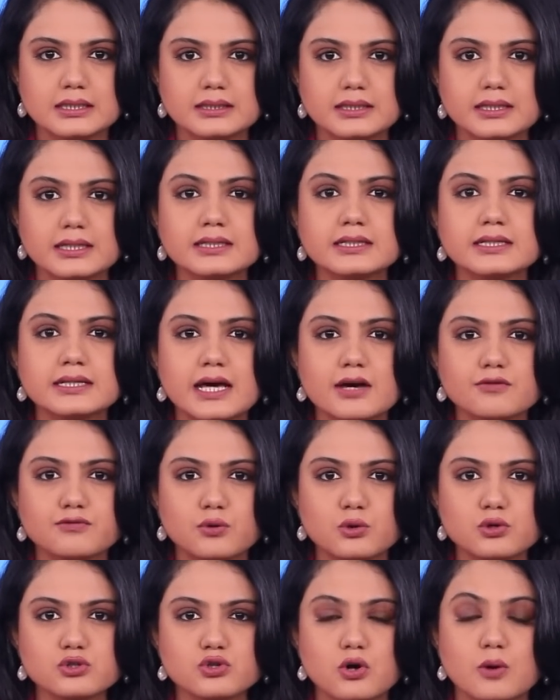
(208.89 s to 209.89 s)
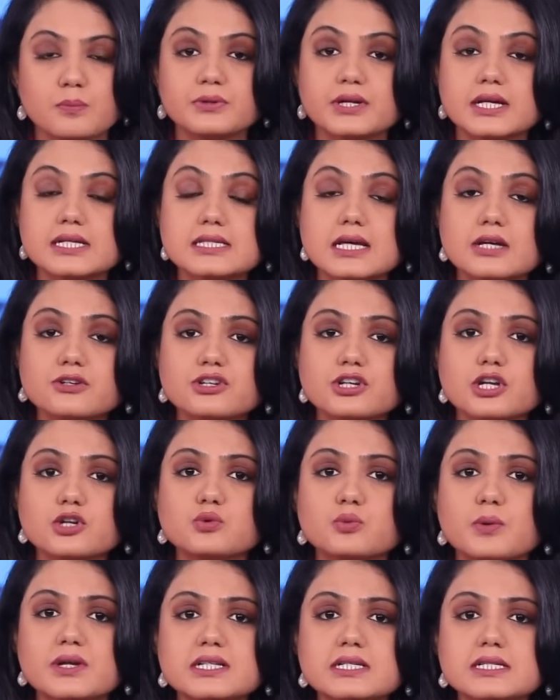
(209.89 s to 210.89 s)
The Indian Air Force operates
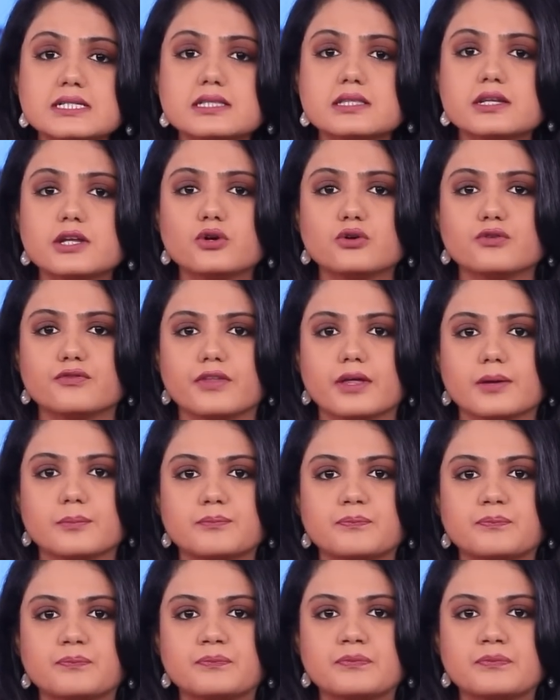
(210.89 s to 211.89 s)
123 of them.